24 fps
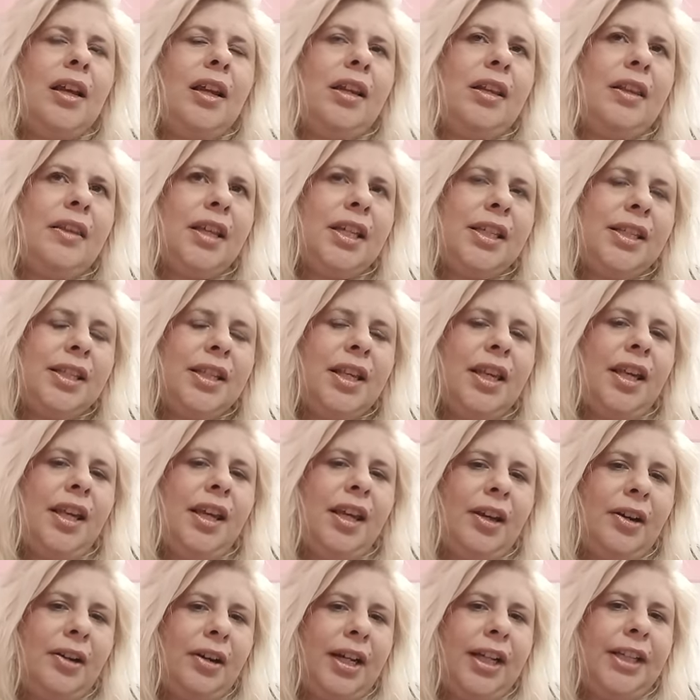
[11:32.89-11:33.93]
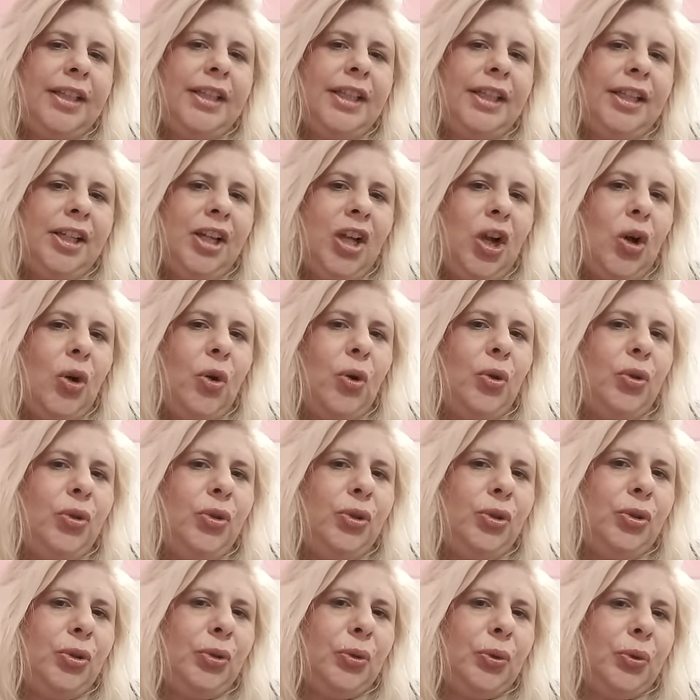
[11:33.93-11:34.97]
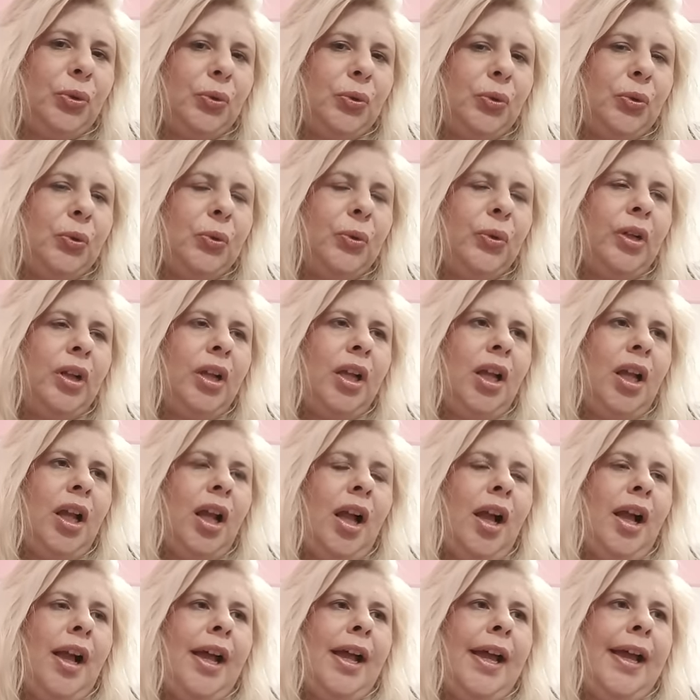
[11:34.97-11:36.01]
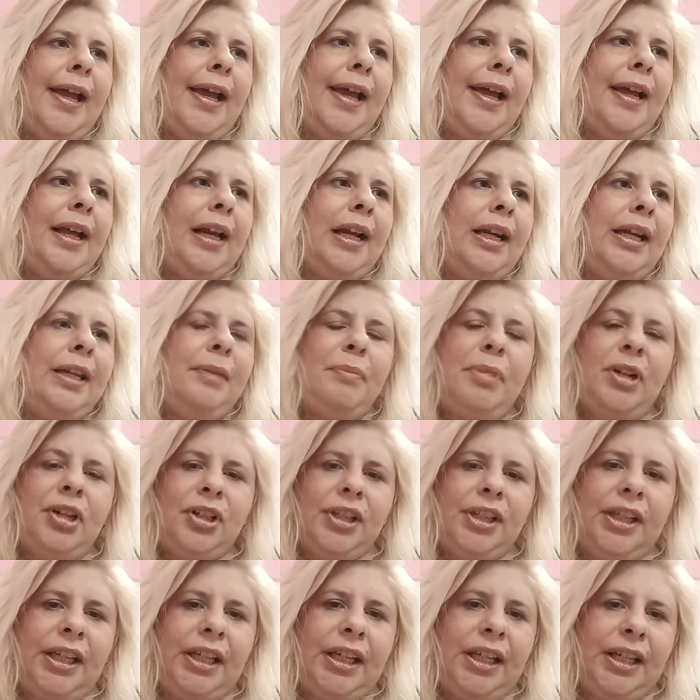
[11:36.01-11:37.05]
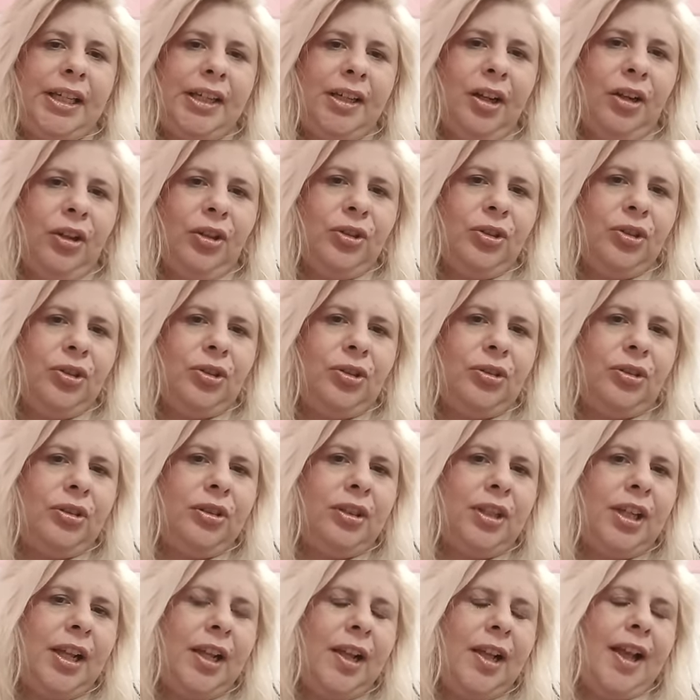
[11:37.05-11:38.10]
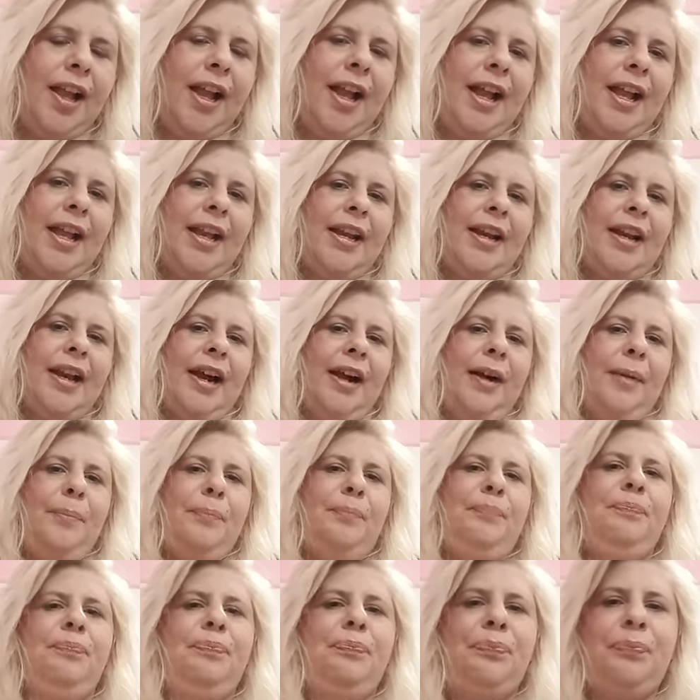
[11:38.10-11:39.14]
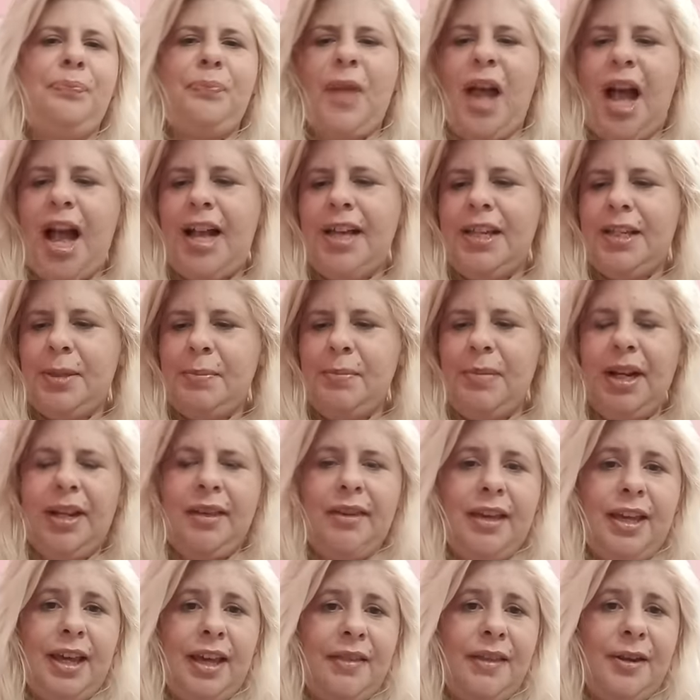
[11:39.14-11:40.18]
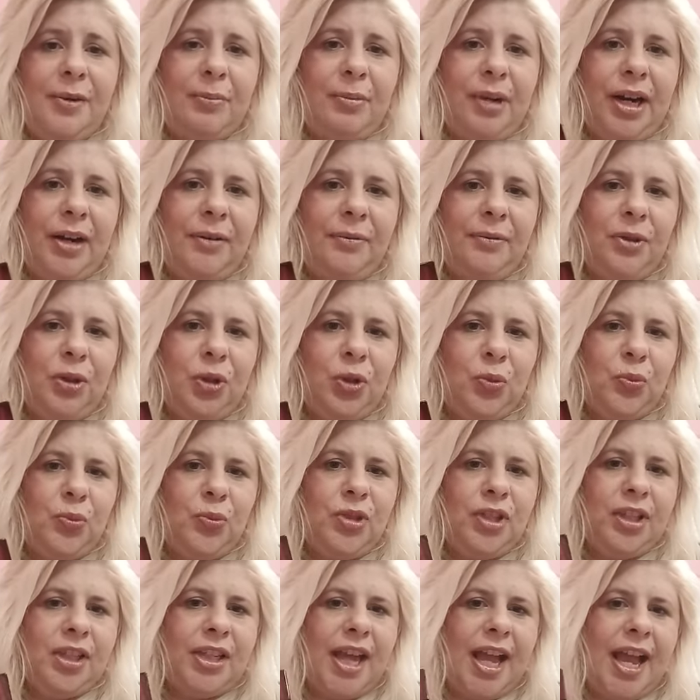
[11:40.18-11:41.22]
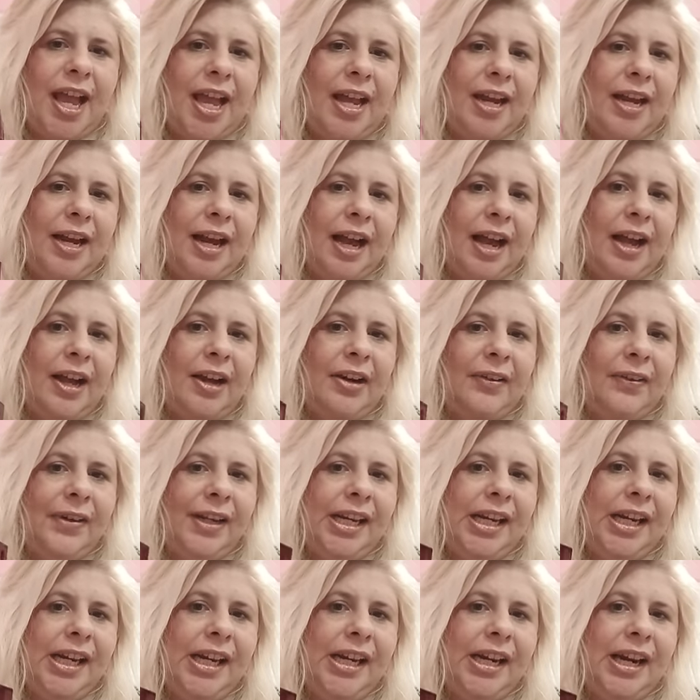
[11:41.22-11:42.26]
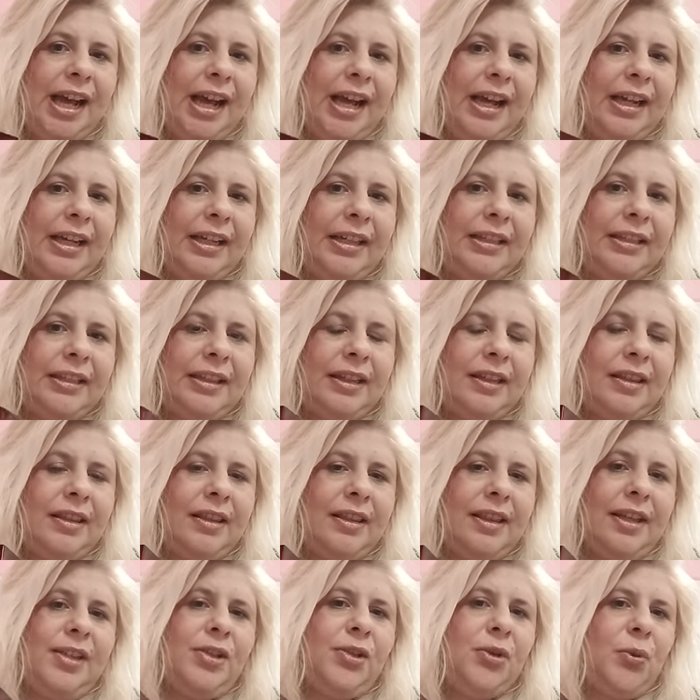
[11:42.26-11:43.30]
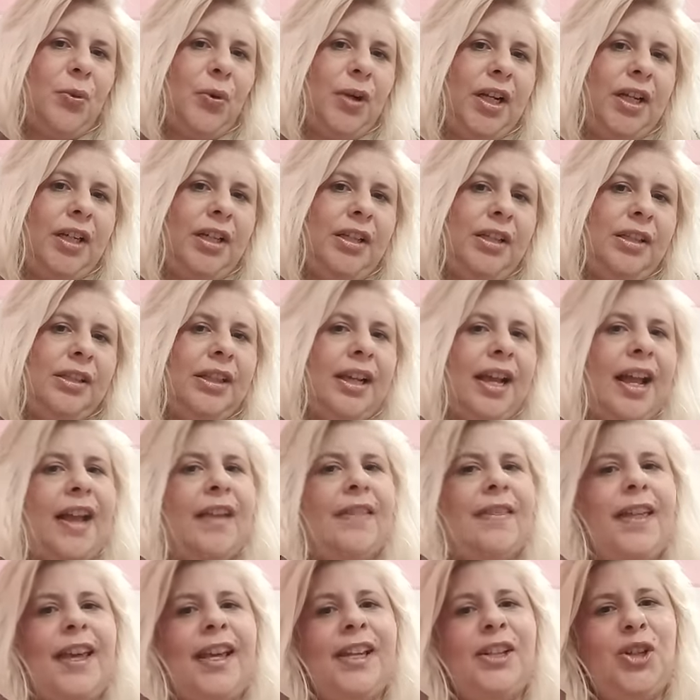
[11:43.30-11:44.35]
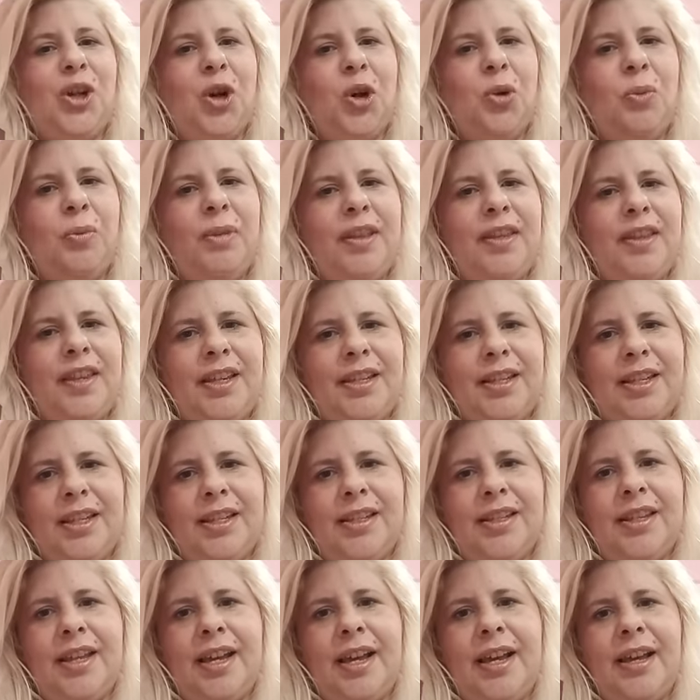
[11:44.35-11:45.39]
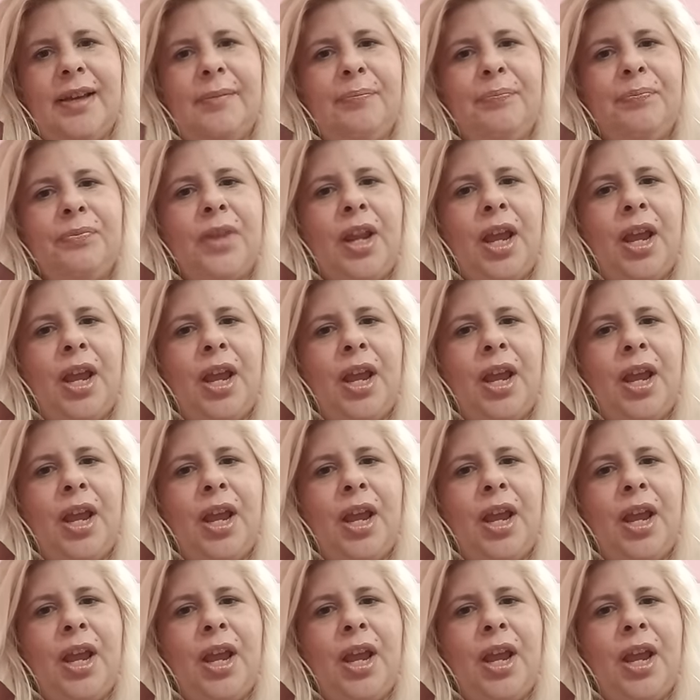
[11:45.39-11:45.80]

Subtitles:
this year I did go to Liberty in London, and I smelled the other perfumes, and I really liked this one. And they told me this is the